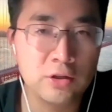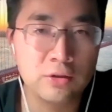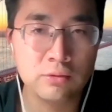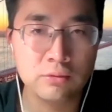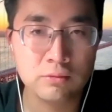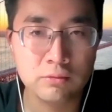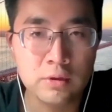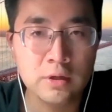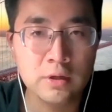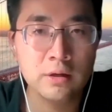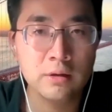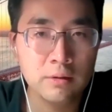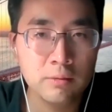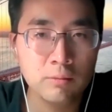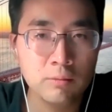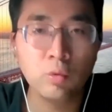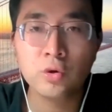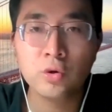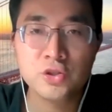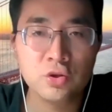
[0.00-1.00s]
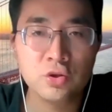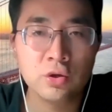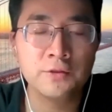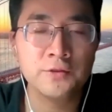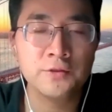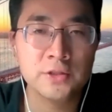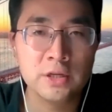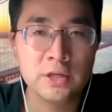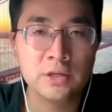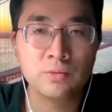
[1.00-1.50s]
to more
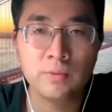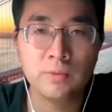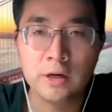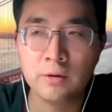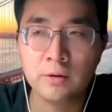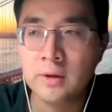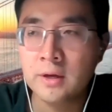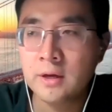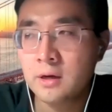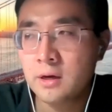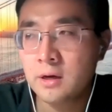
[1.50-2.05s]
surface as well.